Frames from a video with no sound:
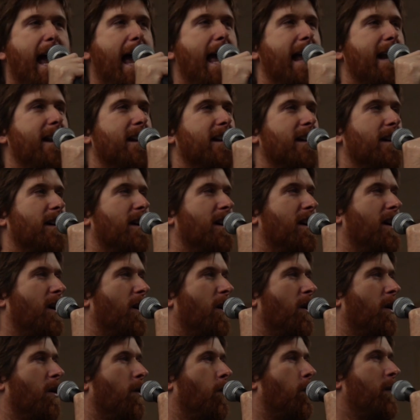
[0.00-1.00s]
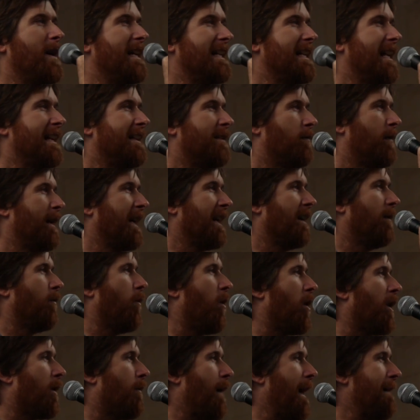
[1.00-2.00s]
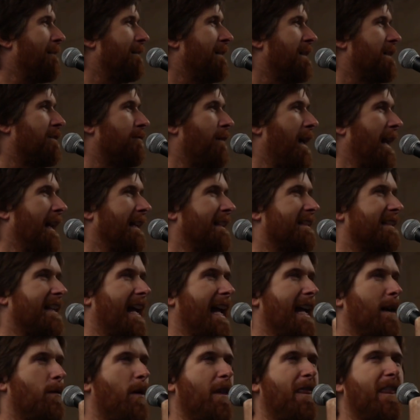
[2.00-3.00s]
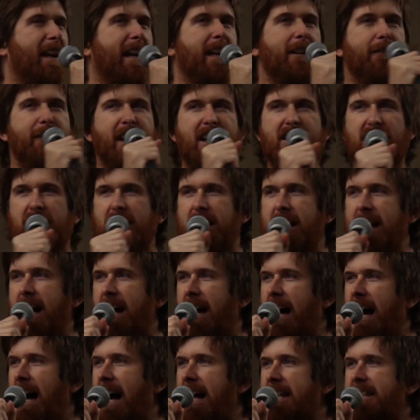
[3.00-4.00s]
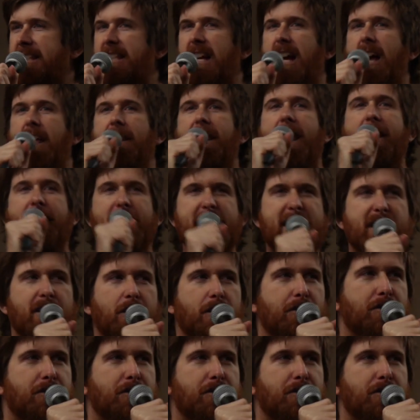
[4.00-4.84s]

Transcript: and we're going to walk away from this rally today with the conviction in our hearts there is an